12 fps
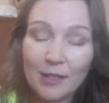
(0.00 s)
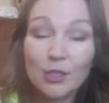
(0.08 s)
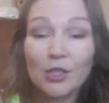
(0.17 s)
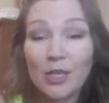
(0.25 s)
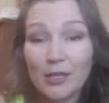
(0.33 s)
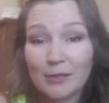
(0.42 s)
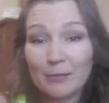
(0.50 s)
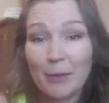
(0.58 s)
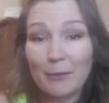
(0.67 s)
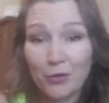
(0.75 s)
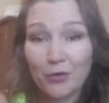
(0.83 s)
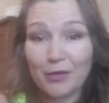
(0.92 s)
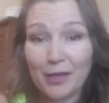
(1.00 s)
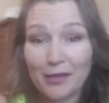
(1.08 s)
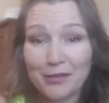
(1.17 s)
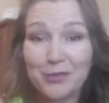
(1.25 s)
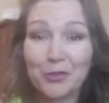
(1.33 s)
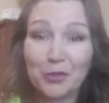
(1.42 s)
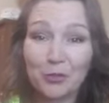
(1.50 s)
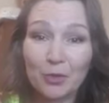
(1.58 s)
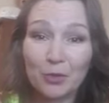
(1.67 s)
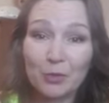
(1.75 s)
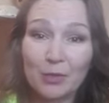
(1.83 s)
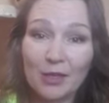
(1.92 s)
Today's my birthday, so it will
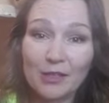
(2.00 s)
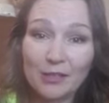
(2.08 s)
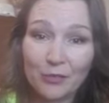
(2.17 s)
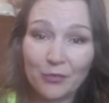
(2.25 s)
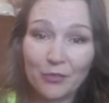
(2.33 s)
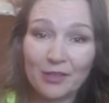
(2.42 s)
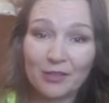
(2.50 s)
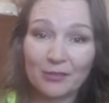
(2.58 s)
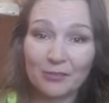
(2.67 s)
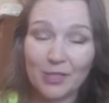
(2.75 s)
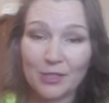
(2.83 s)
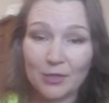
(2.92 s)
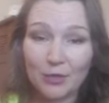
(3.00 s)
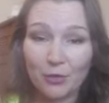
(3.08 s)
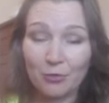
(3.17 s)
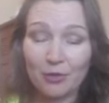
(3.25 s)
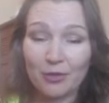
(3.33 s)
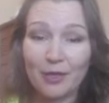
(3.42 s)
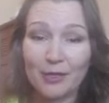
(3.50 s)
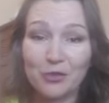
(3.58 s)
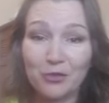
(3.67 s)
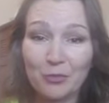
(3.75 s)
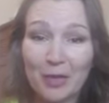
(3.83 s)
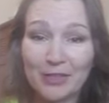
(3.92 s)
be a different video with lots
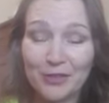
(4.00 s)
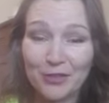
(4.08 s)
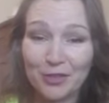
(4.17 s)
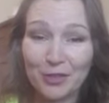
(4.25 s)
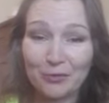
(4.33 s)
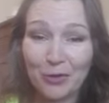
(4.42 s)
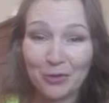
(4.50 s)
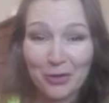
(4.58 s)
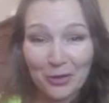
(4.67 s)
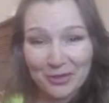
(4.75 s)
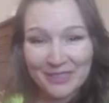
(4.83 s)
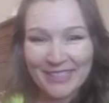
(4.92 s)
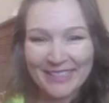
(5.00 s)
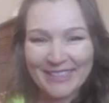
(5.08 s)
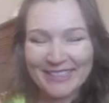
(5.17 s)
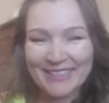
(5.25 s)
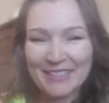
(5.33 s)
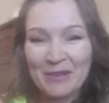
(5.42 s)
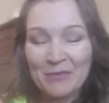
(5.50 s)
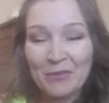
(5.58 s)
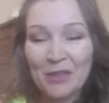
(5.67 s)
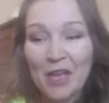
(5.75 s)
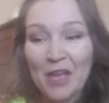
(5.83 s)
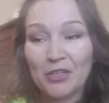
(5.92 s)
of messages and phone calls.
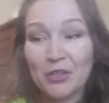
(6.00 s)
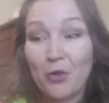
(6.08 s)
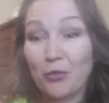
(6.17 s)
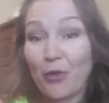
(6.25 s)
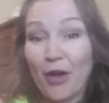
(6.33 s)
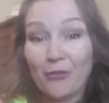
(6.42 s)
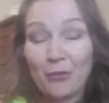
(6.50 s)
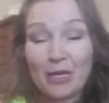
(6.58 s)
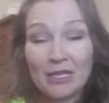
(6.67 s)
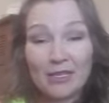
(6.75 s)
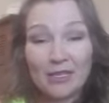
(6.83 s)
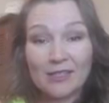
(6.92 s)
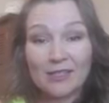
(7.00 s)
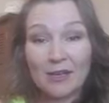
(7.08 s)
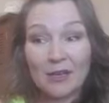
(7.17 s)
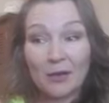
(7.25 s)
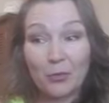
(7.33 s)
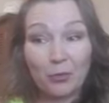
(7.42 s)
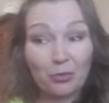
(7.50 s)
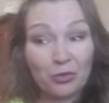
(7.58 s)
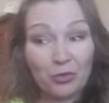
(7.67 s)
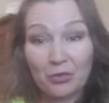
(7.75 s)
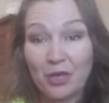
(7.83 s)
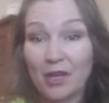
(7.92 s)
So 5 minutes,
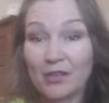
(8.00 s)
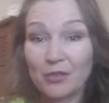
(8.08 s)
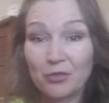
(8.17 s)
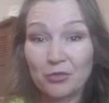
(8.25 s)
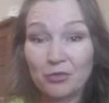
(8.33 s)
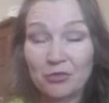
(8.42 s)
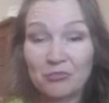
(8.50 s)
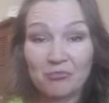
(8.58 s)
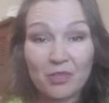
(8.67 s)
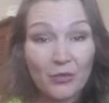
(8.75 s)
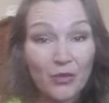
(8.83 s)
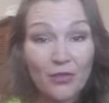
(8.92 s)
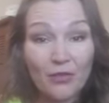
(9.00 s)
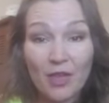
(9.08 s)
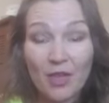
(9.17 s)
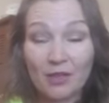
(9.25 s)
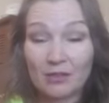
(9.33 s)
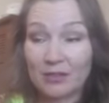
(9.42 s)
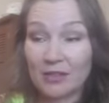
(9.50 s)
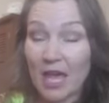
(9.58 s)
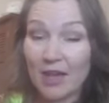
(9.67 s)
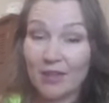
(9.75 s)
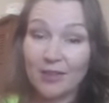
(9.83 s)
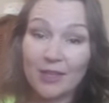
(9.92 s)
you can do different things,
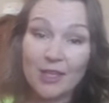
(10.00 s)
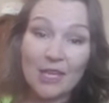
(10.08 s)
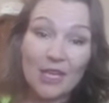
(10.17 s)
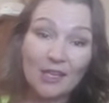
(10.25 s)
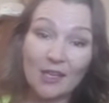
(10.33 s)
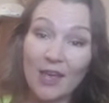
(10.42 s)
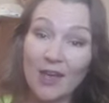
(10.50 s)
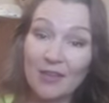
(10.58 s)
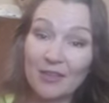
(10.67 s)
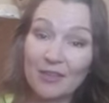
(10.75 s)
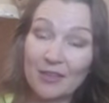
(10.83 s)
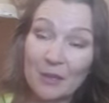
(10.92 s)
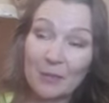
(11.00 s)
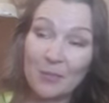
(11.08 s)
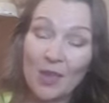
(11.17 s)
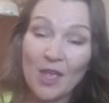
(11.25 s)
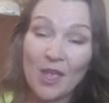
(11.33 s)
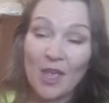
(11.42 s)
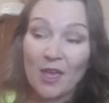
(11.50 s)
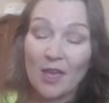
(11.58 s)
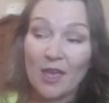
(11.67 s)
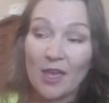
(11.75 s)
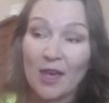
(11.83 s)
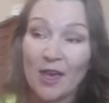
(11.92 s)
healthy and unhealthy.
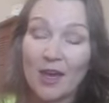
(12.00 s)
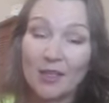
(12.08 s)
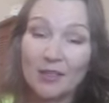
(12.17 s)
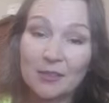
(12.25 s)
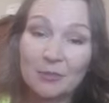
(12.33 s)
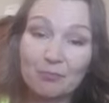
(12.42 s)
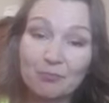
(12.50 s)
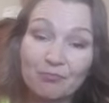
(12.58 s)
And,